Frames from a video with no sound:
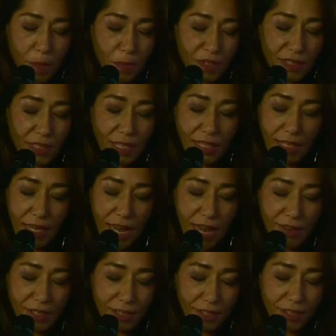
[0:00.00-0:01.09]
But in
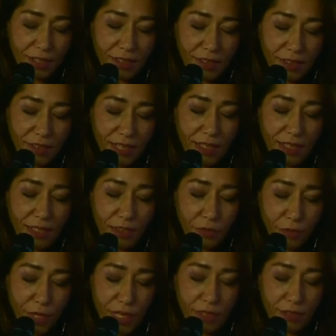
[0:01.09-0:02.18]
areas entailing
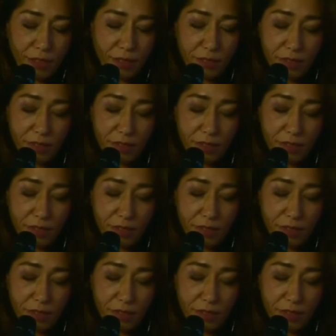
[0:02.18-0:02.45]
great